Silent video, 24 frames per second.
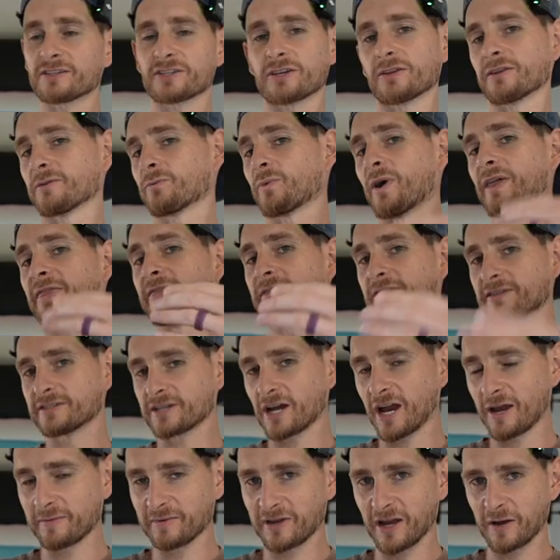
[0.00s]
so that when the
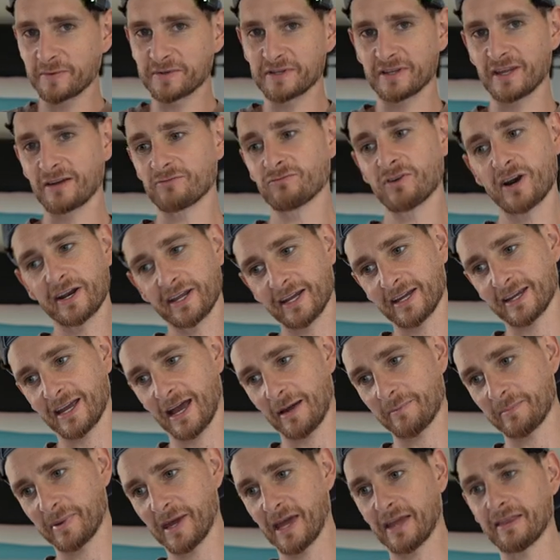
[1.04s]
time comes that they're running a
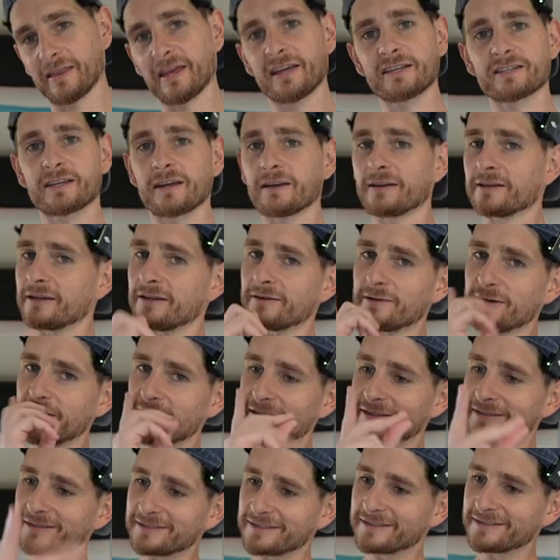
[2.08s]
campaign, they say, oh, you know
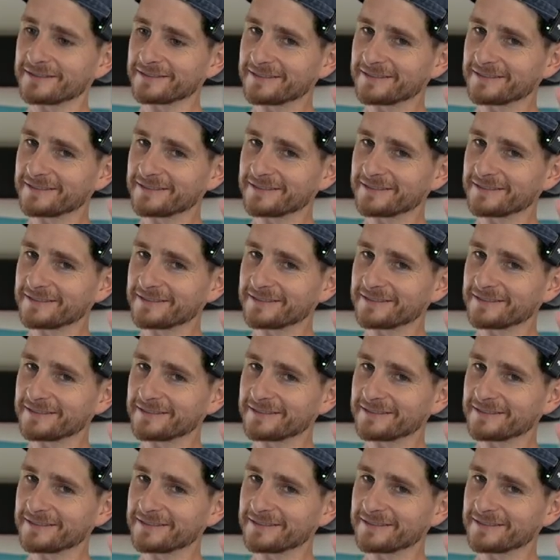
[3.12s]
what,